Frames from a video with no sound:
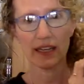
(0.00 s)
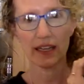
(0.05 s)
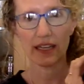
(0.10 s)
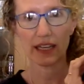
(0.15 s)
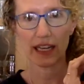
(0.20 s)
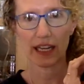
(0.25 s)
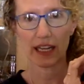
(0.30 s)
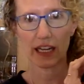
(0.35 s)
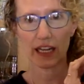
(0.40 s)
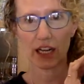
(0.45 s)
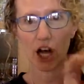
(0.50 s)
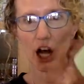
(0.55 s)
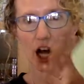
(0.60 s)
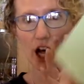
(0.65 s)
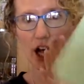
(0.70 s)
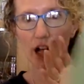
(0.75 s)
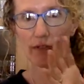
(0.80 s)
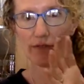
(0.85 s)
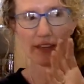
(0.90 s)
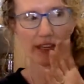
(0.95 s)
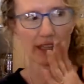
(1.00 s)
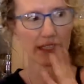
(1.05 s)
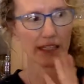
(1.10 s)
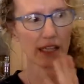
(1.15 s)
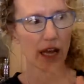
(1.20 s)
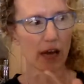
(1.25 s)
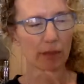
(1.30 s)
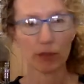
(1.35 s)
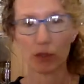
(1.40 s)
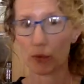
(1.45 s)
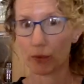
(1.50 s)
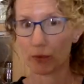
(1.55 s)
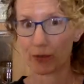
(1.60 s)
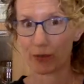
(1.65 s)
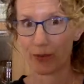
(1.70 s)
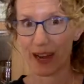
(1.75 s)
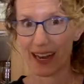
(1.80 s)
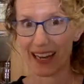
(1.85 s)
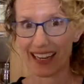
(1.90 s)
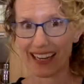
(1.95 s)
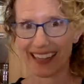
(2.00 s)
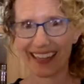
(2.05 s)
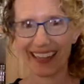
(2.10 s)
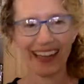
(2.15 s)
getting it all fixed up so it's ready.